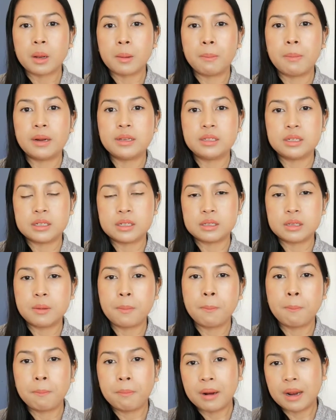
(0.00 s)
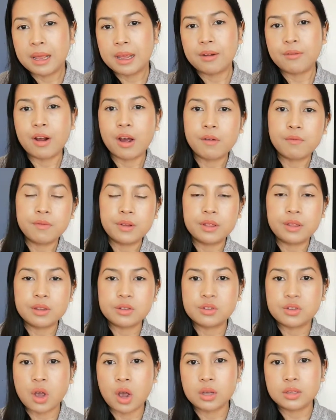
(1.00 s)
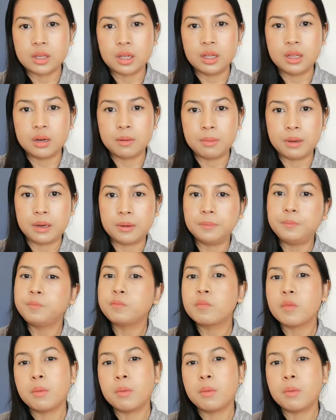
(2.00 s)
but just play around with the sauce a little bit.